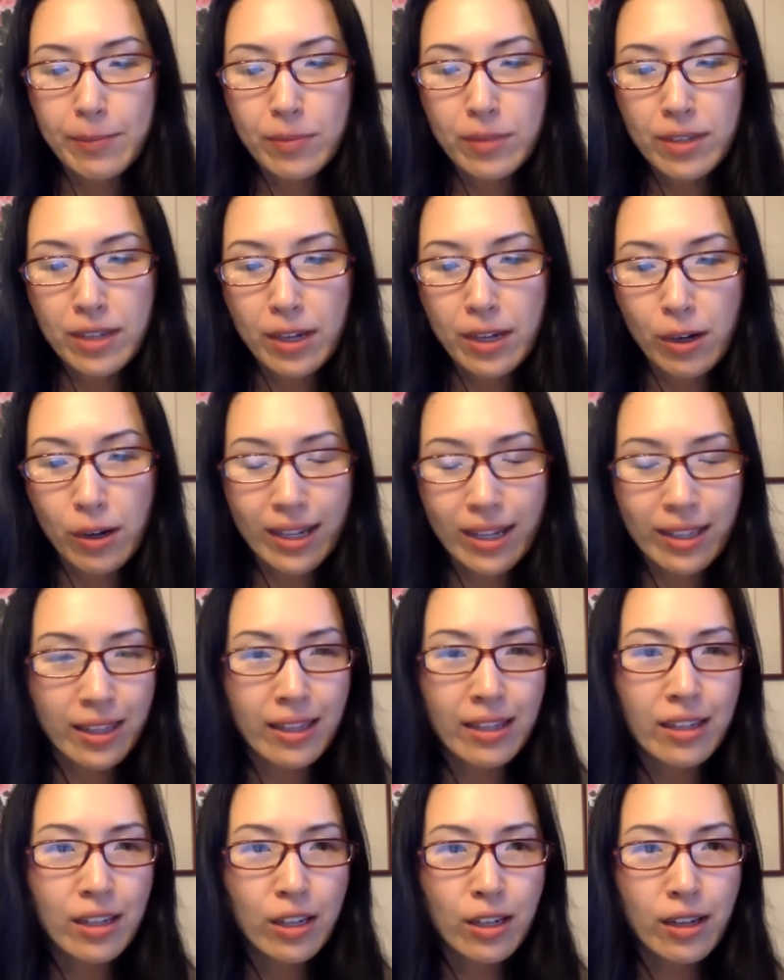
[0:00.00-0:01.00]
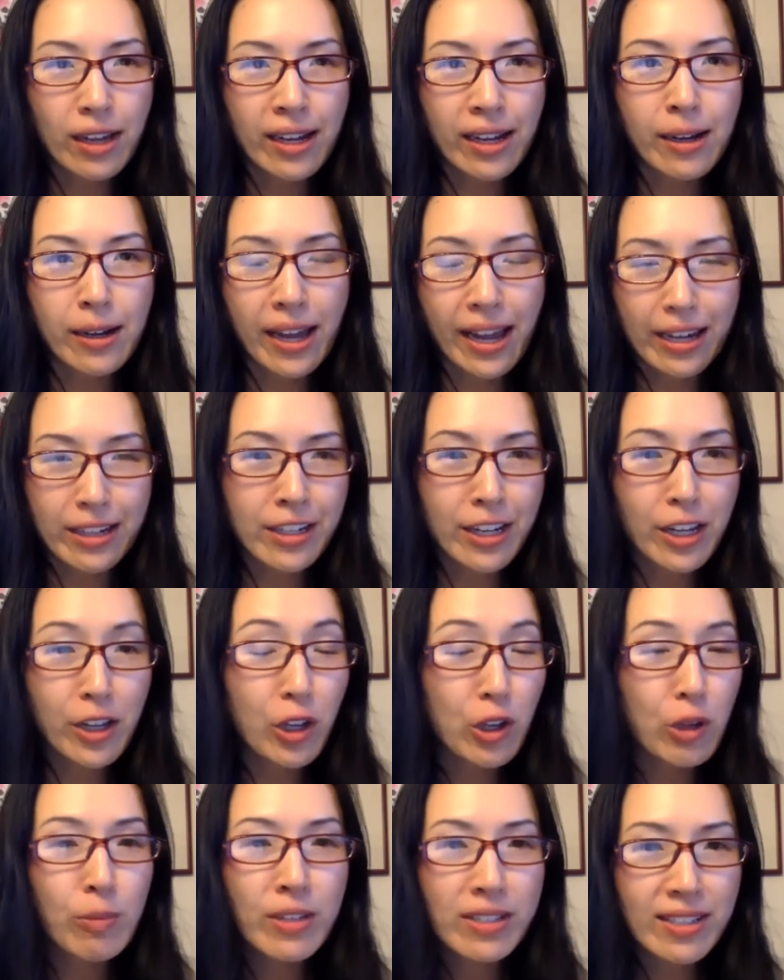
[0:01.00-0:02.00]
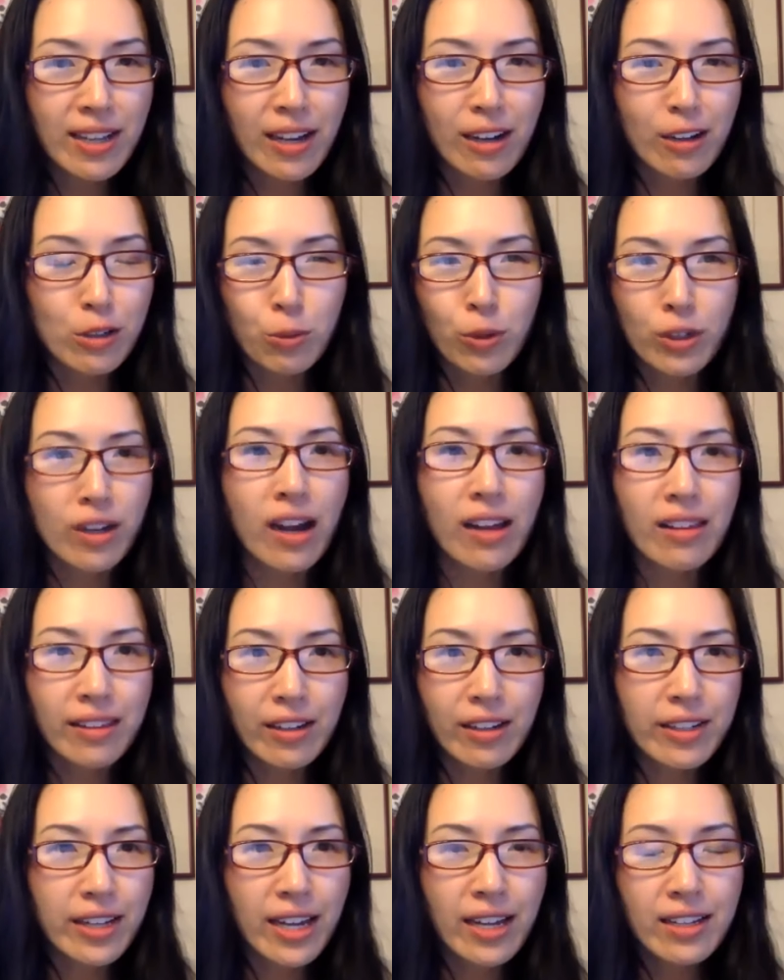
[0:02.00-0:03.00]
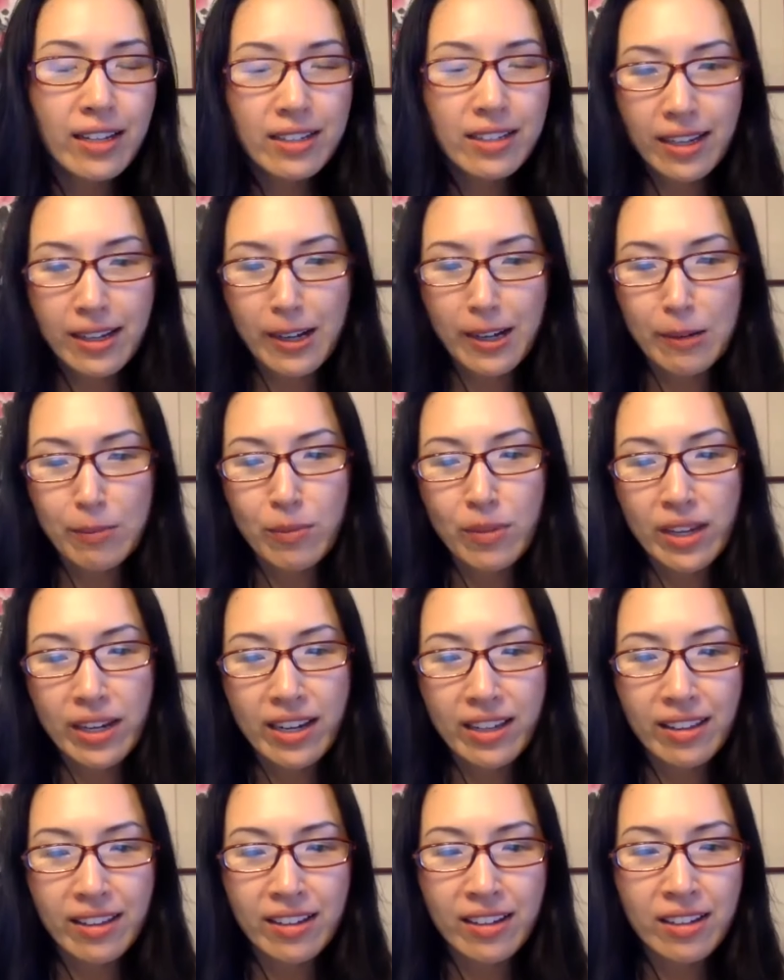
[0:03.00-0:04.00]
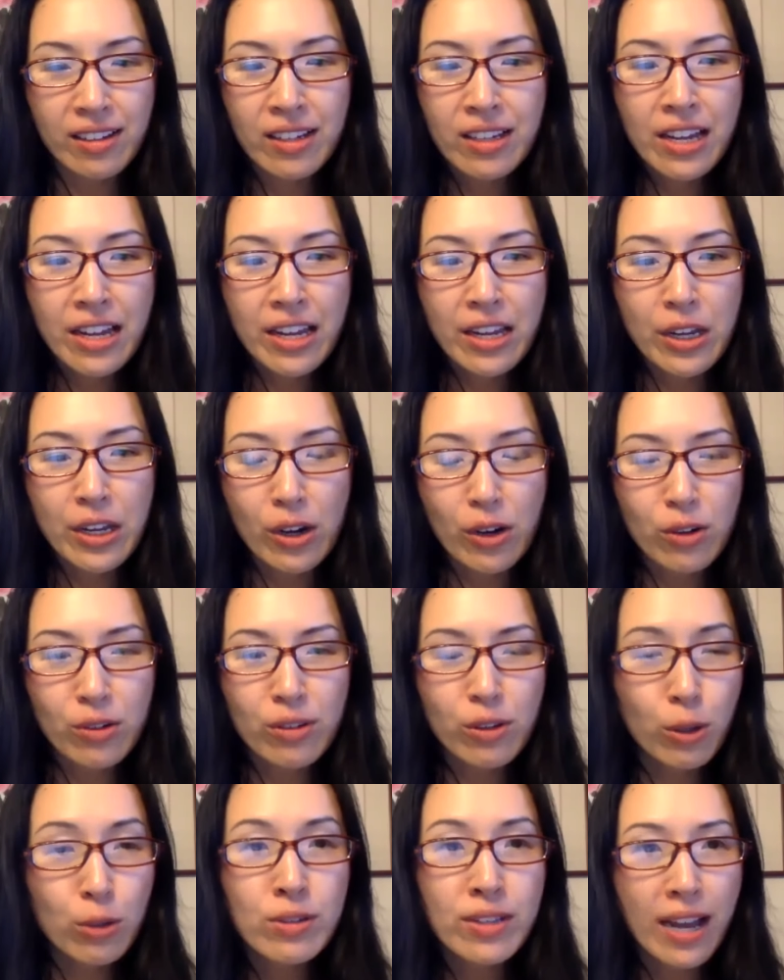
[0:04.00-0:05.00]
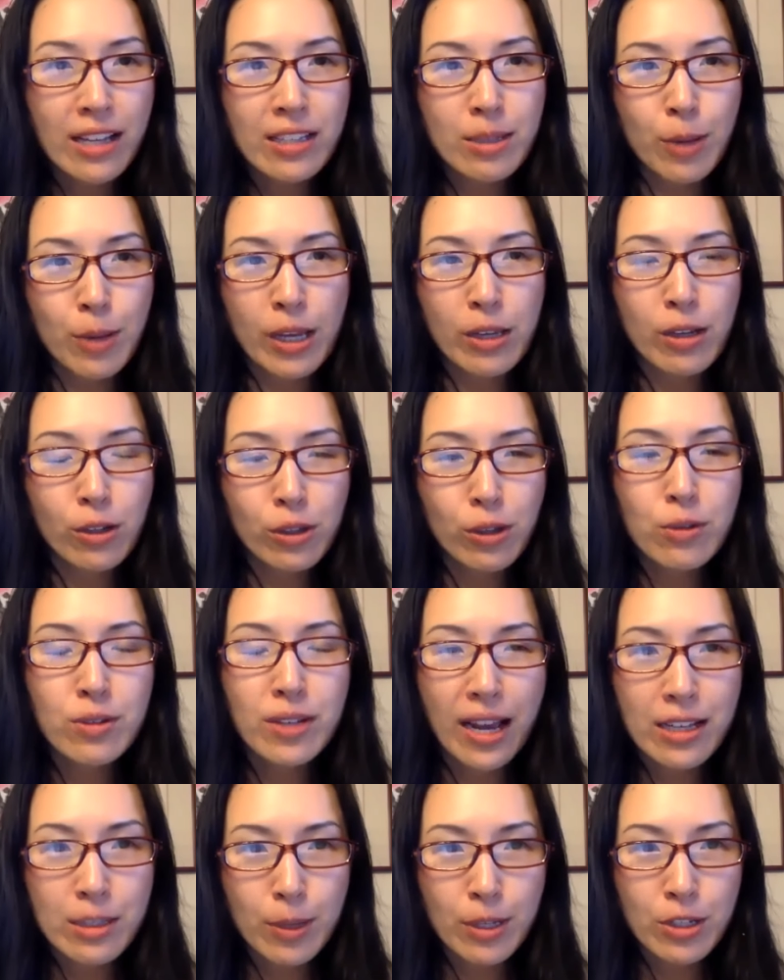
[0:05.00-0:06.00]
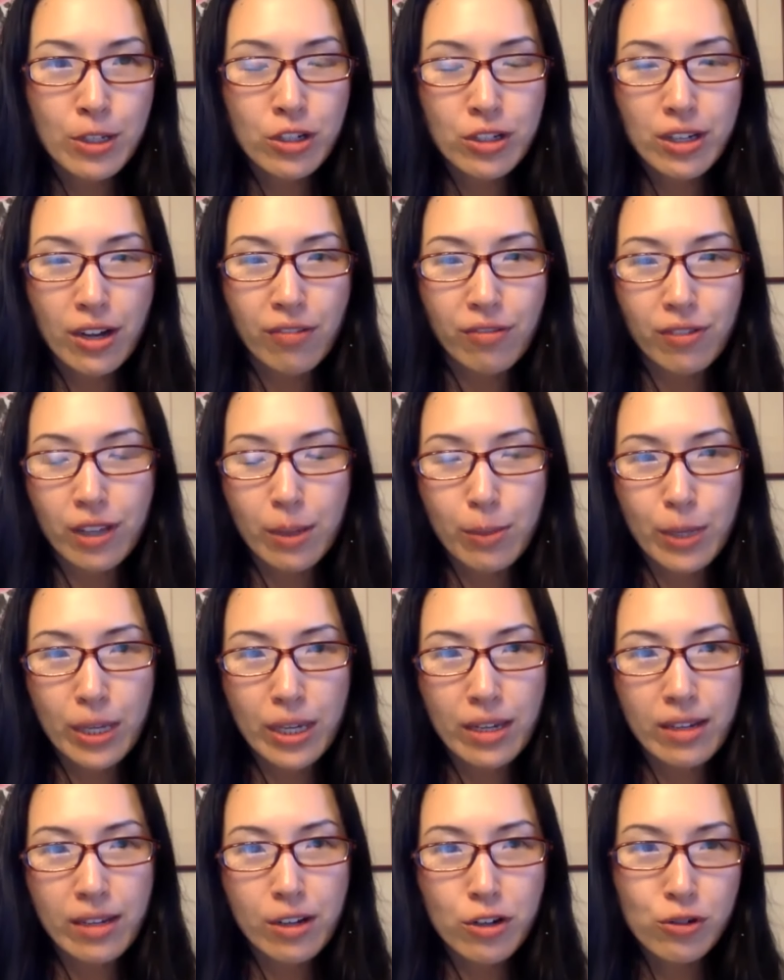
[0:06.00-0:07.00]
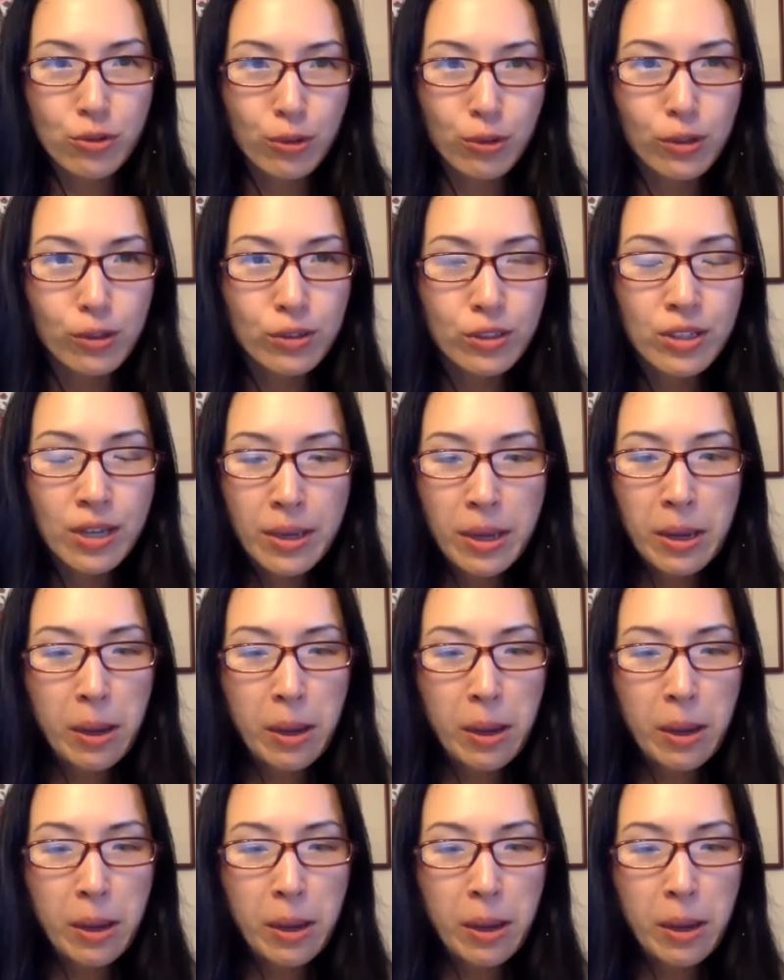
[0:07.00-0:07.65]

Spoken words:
You know, I think editing human cells, we're not there yet. And I think, you know, those aspects should definitely be controlled.